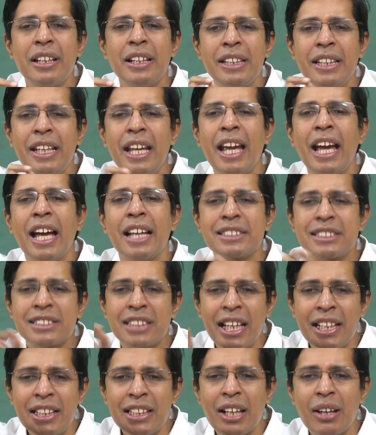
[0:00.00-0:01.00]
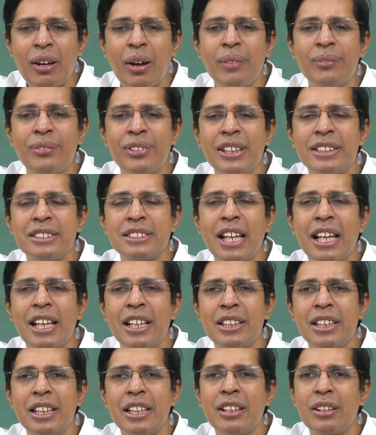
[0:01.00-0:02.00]
A has signed a
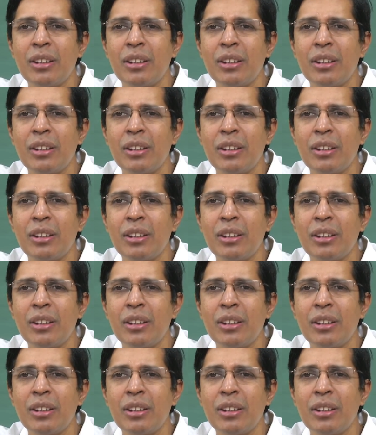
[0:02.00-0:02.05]
confidentiality